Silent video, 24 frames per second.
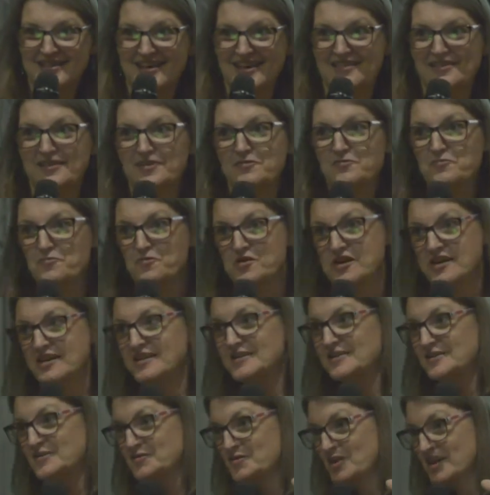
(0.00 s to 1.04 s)
and then
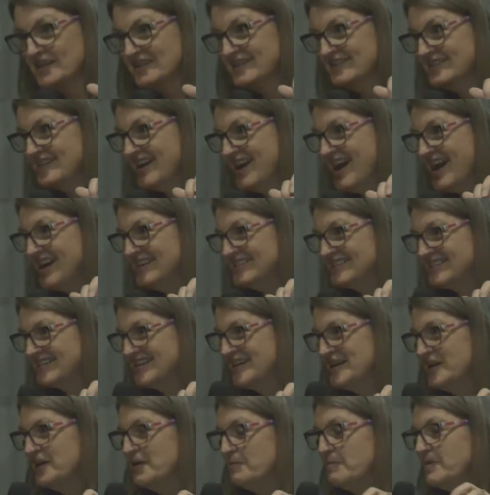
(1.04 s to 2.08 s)
reconstruct the task,
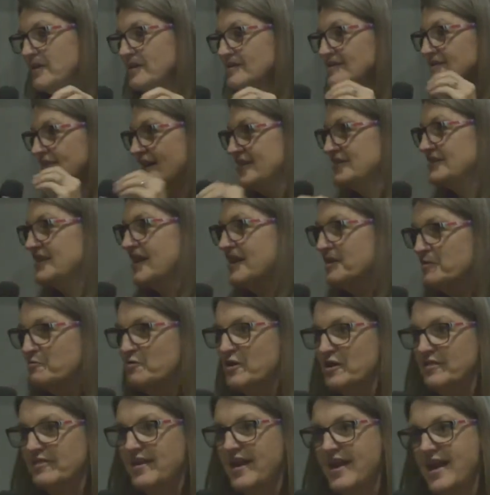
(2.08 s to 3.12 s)
because that's kind of
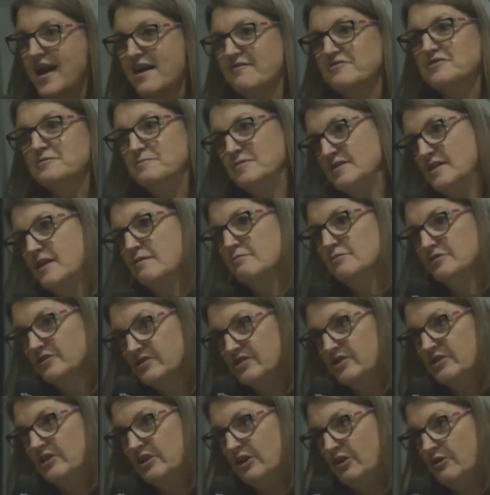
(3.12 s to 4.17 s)
what they have to be able
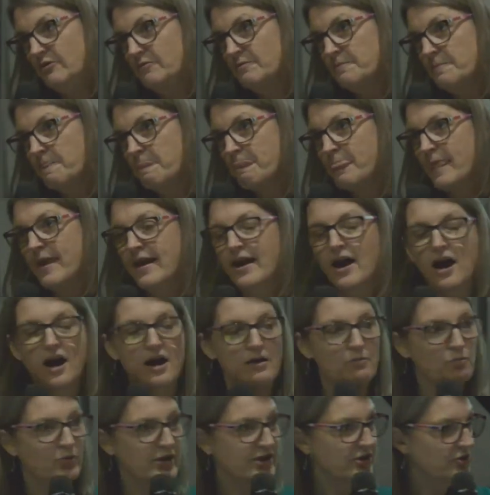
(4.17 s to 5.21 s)
to do.
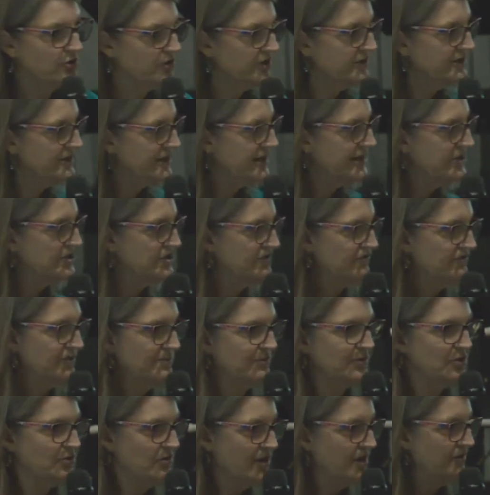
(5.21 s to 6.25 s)
We could teach it
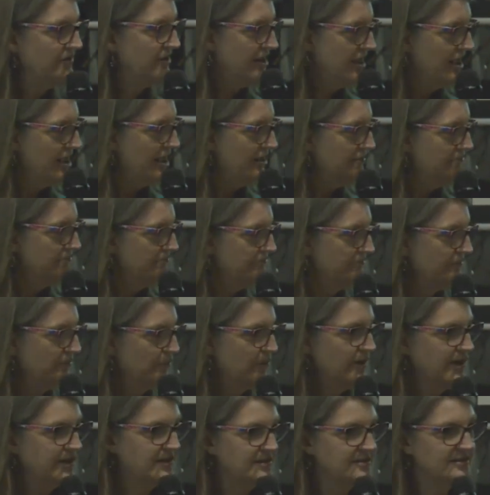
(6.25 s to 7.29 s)
from the ground up.
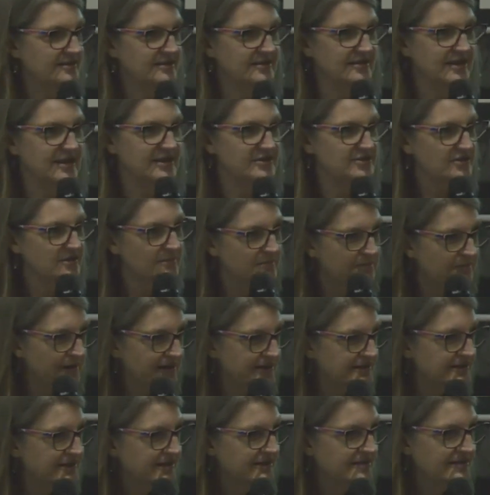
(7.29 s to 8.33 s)
We could teach them
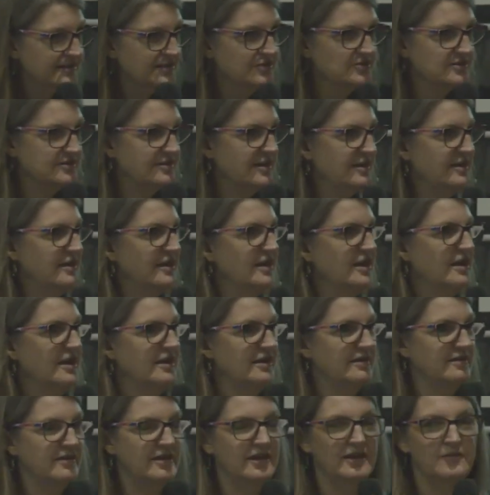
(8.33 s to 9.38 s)
basic skills they
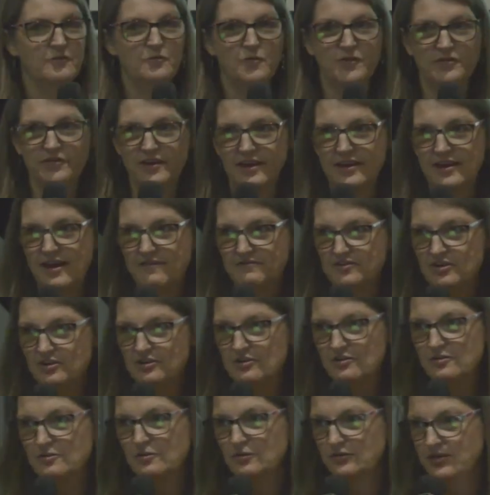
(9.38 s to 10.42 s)
need and then what they have to
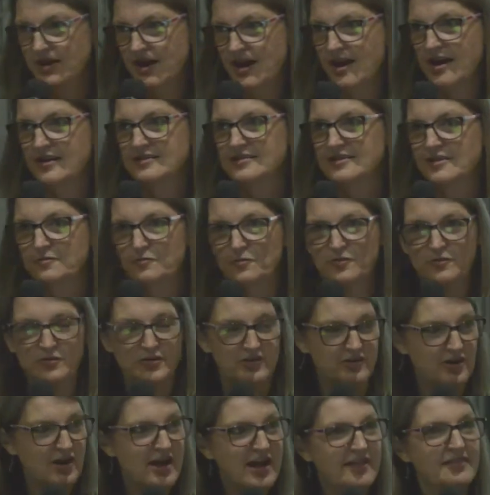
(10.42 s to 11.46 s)
do next,
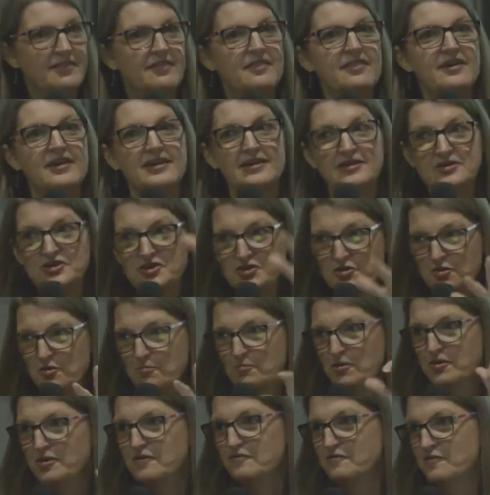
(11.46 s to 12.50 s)
and then show them
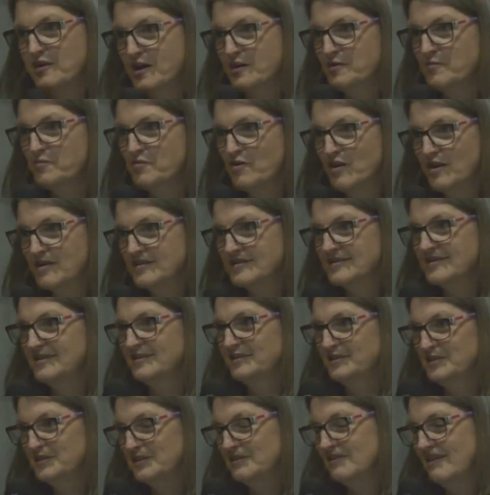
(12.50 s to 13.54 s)
what the final product's going
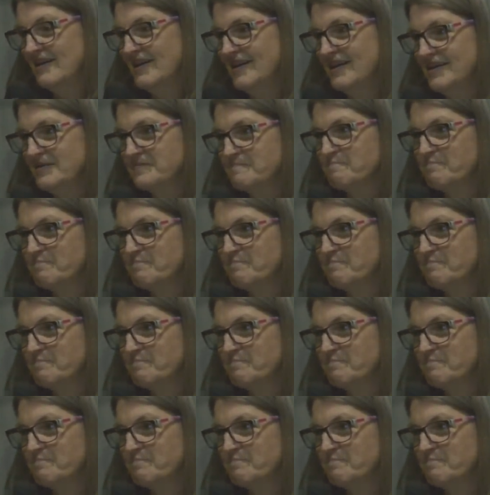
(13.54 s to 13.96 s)
to look like.